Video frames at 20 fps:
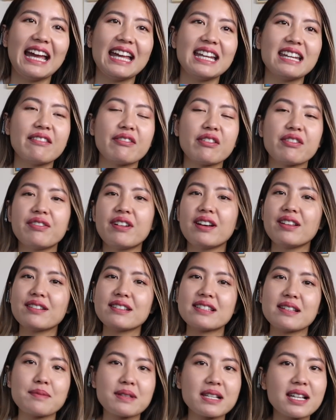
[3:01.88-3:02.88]
and everyone followed
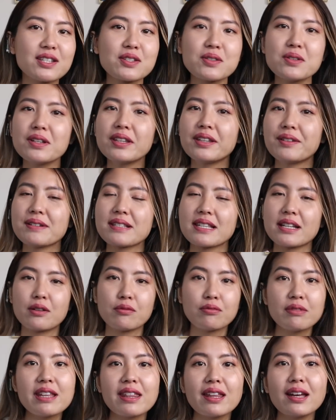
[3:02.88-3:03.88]
the same schedule and there was like a
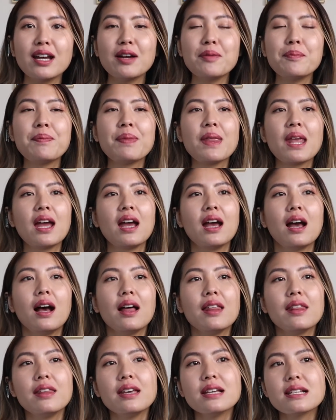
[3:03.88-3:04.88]
rhythm.
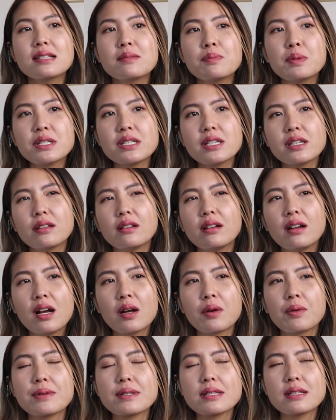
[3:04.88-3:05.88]
This particular
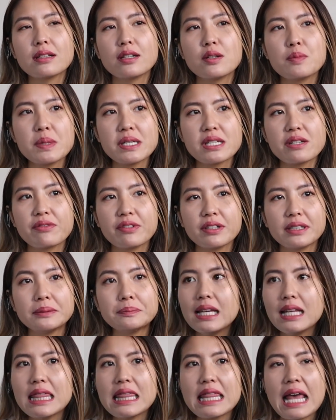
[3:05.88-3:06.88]
Hagwon was a little bit
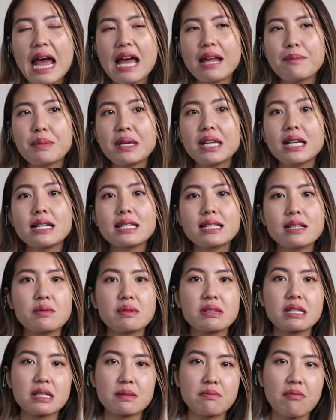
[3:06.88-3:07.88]
different in that because it
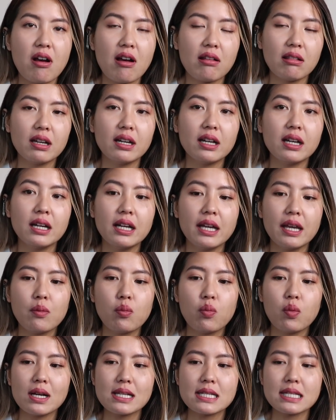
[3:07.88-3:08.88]
was smaller, it
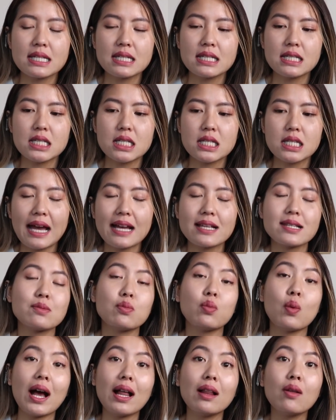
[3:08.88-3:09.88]
wasn't as
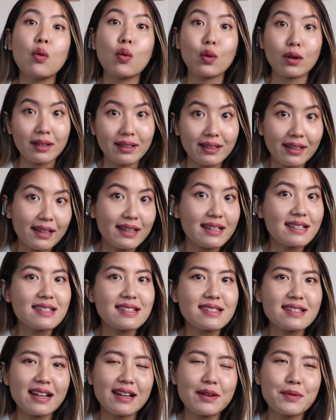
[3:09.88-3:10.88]
well
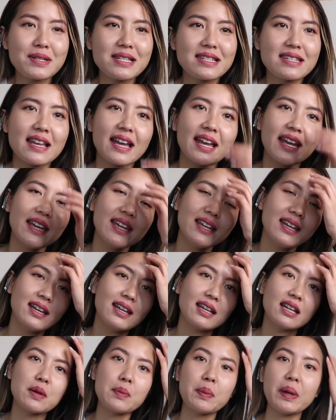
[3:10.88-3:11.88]
organized, I would say,
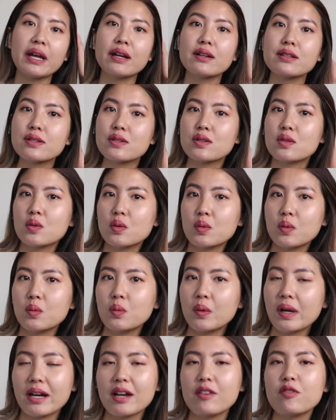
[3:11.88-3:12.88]
compared to
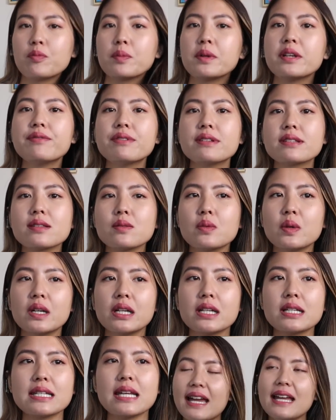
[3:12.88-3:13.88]
where I've previously
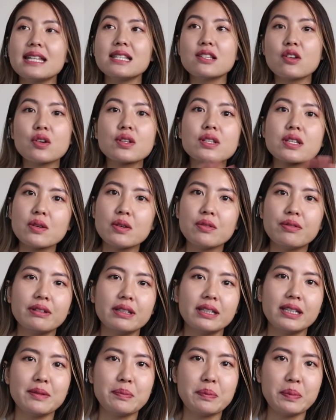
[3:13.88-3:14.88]
worked. And also a
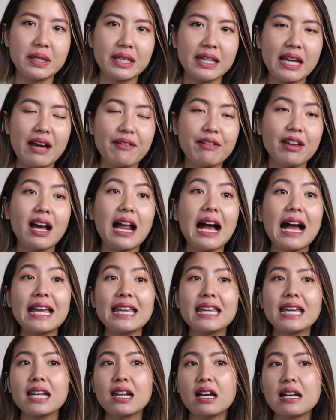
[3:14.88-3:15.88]
really big caveat, I
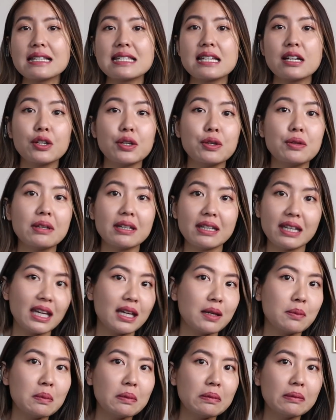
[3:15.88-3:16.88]
cannot tell you the
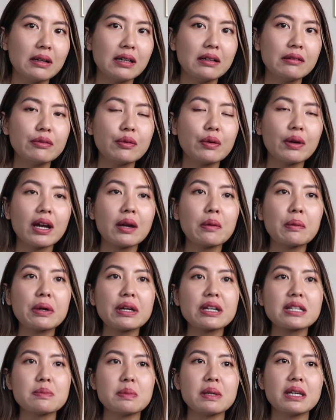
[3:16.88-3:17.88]
name of where I
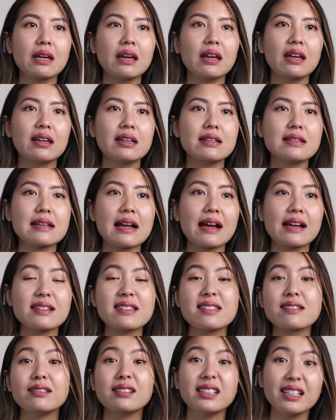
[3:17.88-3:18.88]
worked because I
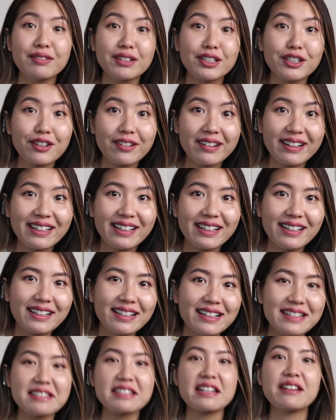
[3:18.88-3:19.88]
still live in
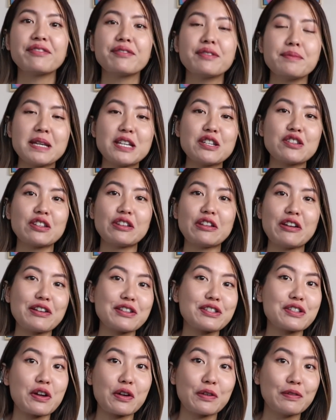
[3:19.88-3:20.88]
Korea and defamation
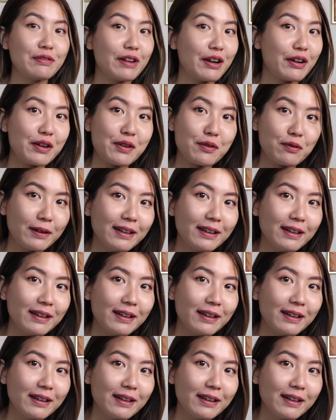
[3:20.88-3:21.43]
laws are very